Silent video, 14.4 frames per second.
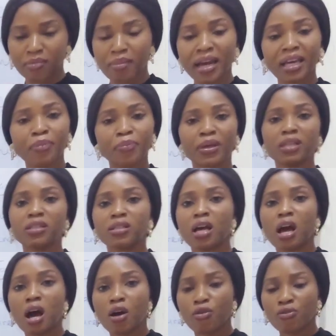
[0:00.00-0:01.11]
My hip is
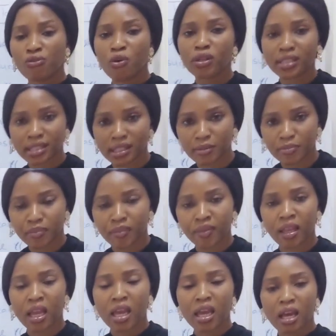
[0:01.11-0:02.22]
40.
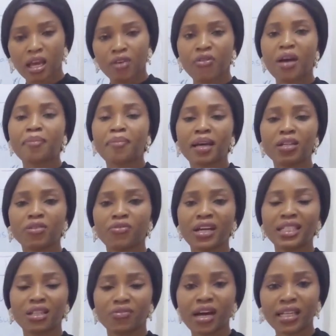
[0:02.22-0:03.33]
If I
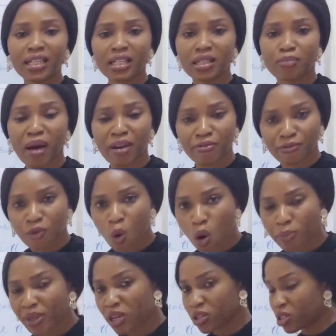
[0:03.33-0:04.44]
divide it by
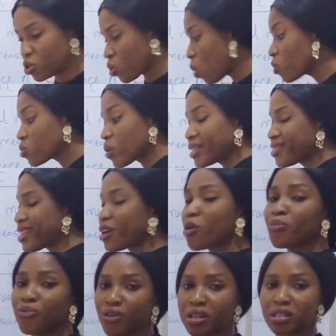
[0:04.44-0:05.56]
4, because it's also a
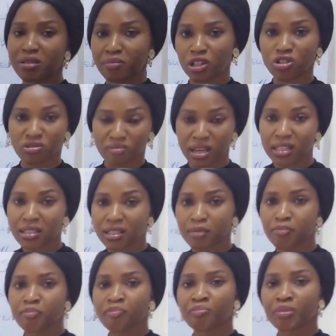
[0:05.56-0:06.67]
circumference measurement
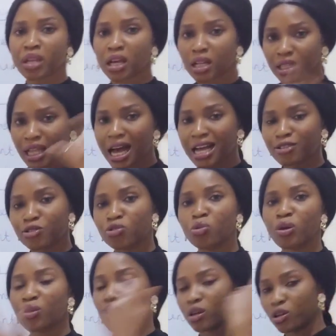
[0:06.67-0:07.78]
that has to do
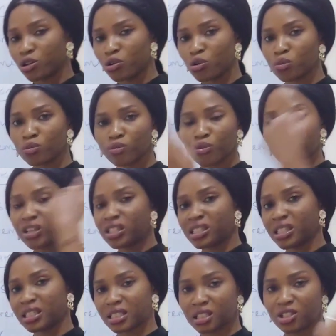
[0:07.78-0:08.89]
with
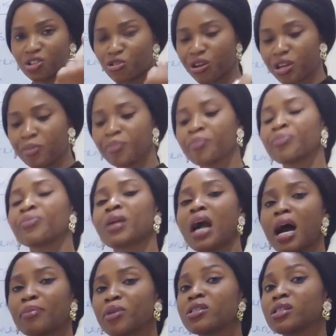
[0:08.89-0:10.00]
360 degree,
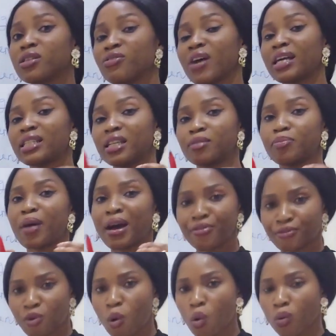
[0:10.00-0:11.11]
I'm going to divide it by
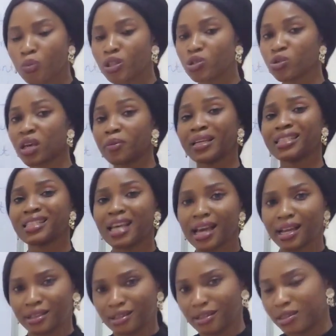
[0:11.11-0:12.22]
4, which will give me
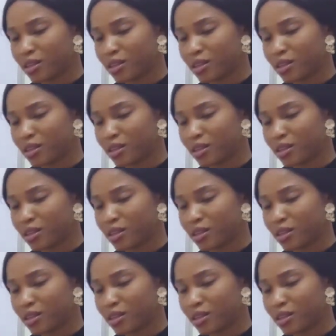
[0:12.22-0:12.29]
10.